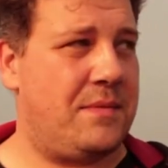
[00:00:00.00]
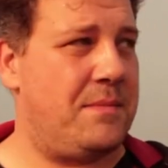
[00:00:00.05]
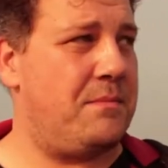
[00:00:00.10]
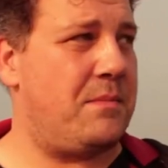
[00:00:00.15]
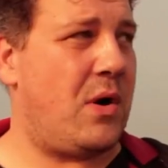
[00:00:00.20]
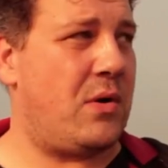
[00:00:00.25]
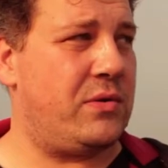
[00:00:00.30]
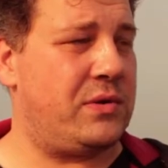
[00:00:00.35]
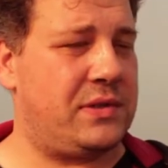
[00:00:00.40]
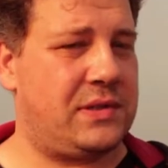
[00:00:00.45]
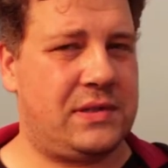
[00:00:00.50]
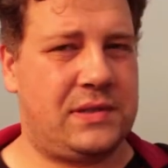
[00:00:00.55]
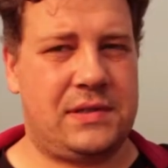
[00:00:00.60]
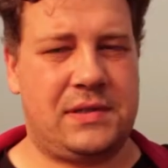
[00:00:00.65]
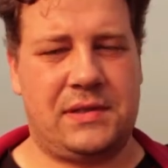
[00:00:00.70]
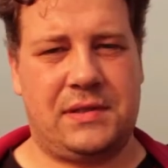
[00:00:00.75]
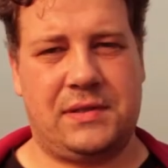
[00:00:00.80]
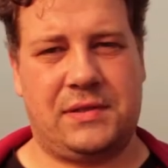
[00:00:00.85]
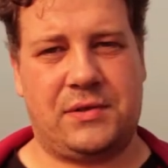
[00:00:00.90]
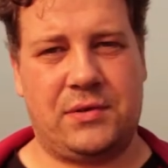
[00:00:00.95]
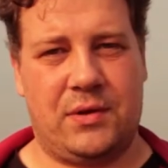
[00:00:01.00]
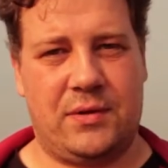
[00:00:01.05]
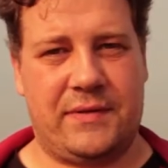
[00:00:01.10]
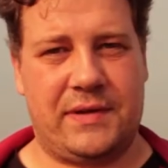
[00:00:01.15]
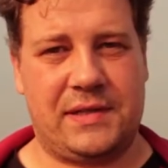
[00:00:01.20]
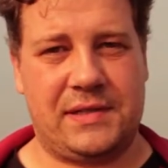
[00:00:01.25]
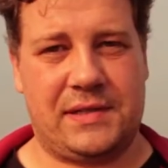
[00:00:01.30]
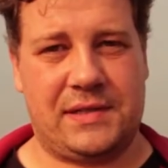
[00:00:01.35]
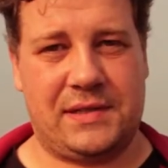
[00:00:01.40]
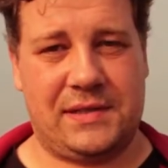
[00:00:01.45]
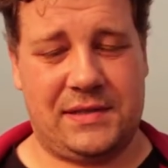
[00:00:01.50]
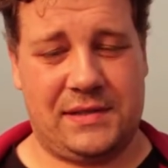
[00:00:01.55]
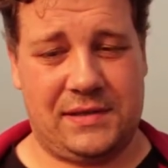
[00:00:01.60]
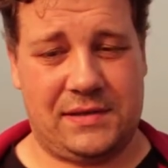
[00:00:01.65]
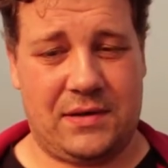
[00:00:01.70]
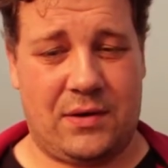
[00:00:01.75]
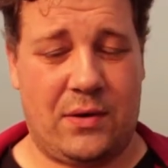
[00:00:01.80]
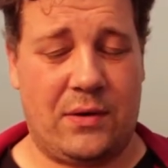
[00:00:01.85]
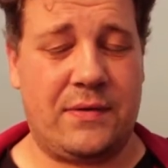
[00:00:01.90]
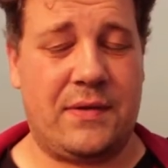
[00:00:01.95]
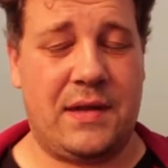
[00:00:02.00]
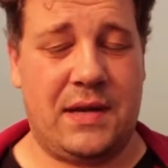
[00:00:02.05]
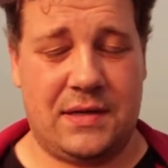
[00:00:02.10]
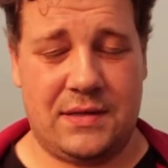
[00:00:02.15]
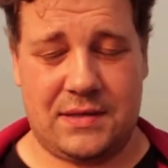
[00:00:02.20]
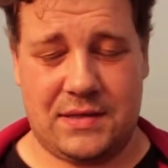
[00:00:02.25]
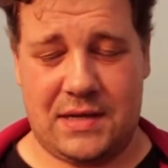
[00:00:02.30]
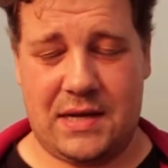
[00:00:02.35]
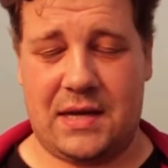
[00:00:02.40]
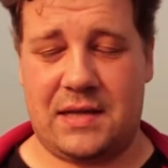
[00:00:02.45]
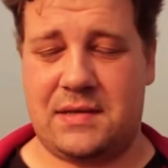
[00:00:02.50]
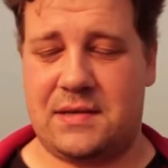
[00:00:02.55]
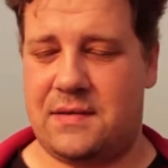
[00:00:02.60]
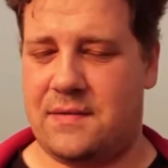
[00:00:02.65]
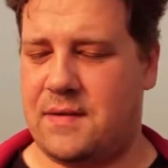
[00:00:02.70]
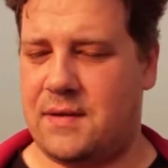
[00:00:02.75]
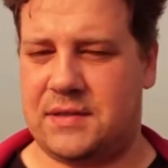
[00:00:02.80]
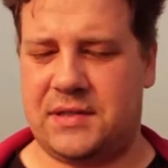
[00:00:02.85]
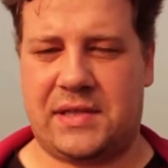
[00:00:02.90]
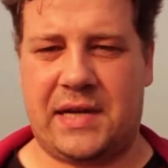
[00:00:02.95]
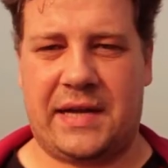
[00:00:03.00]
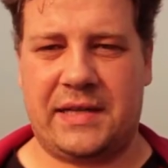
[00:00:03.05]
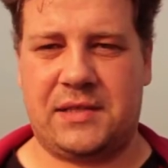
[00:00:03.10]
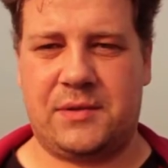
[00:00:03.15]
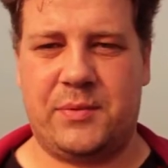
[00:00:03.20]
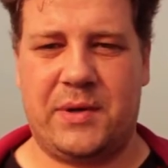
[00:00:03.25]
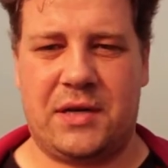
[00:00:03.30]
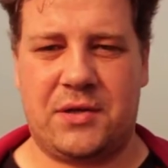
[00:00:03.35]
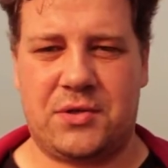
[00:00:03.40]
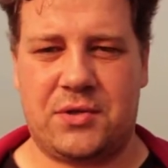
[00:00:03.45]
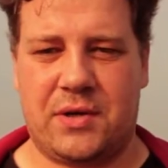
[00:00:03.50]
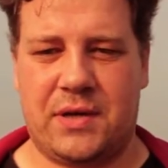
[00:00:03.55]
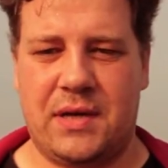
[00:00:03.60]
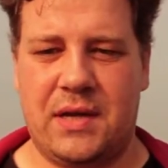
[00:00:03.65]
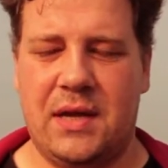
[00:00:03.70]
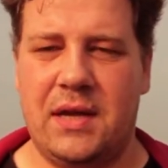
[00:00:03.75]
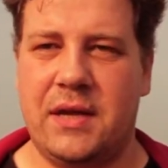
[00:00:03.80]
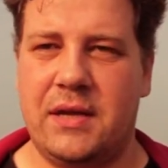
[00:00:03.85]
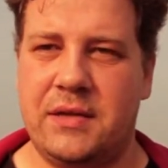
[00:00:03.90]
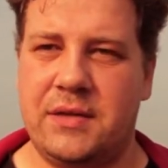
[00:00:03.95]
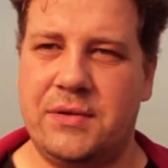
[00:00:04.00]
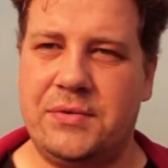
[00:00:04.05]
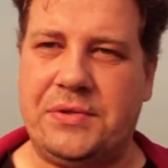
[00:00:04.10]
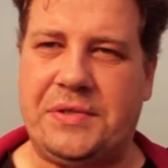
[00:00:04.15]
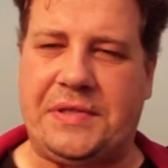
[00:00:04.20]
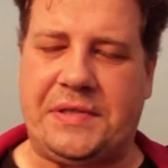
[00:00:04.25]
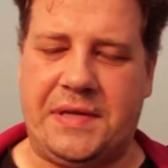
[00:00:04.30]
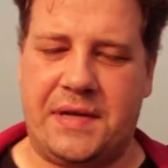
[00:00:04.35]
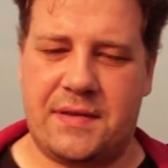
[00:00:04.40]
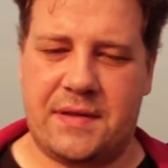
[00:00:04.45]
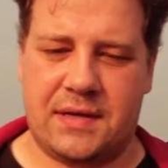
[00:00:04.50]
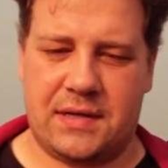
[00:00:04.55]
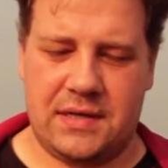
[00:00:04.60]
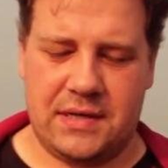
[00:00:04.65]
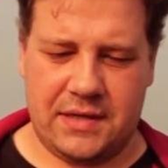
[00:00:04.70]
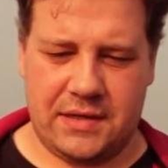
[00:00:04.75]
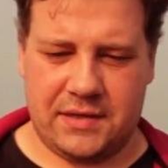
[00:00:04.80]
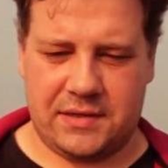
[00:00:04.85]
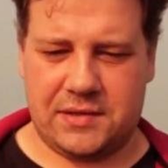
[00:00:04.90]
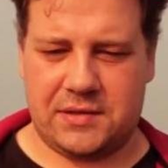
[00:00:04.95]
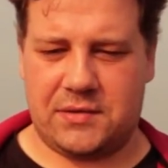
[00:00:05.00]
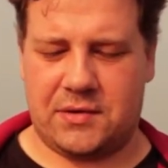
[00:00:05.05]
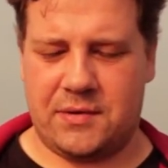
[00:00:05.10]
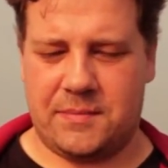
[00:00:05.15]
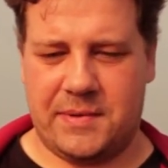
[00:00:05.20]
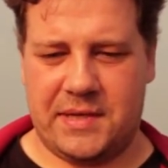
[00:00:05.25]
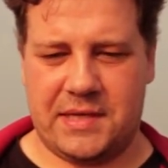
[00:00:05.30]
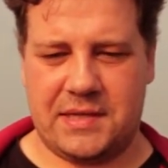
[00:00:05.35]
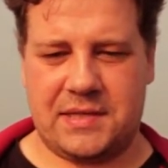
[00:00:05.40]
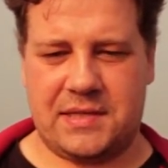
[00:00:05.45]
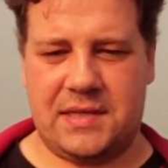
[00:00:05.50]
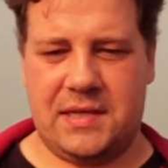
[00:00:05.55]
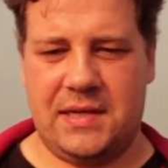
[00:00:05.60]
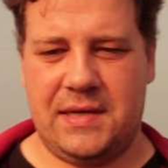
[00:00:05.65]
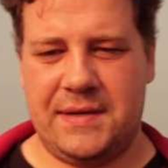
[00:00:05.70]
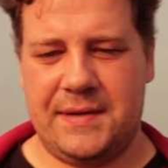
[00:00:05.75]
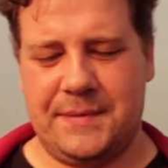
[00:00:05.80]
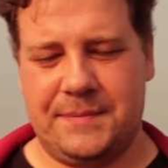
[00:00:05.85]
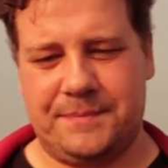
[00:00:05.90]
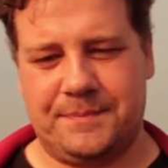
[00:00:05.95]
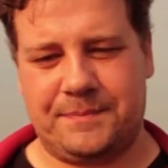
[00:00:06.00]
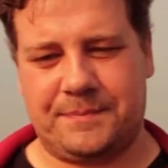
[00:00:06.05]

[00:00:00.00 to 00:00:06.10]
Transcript: Most servers on the internet, the sites we enjoy, use either Linux or BSD.